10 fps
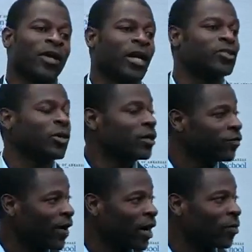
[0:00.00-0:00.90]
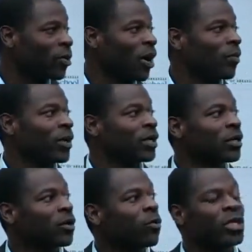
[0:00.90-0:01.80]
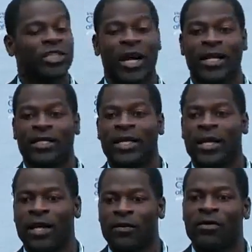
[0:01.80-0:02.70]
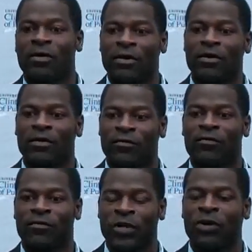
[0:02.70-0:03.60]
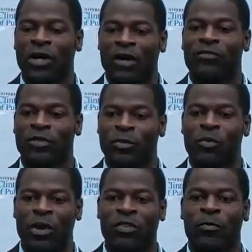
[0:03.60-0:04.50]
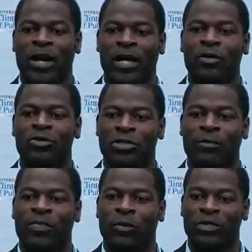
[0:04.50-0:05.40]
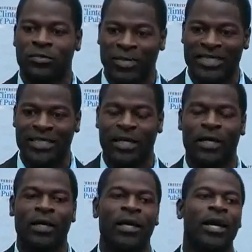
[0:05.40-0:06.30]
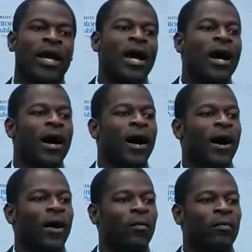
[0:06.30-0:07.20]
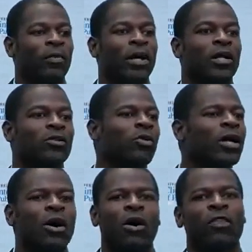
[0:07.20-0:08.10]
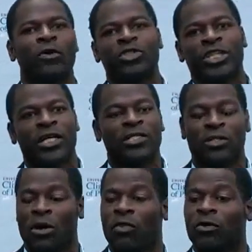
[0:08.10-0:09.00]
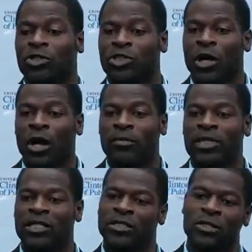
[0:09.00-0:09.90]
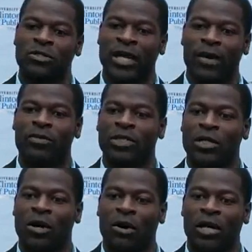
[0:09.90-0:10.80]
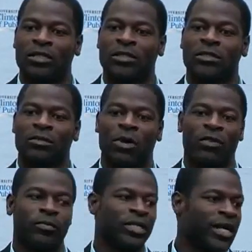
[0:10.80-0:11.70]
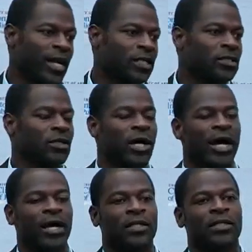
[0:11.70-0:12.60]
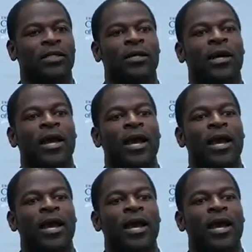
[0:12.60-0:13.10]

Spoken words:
Then I joined the fire department, which I did feel comfortable with, but I knew something was missing. And during all those years and all those jobs, I still dabbled in the arts, whether it be dancing or acting.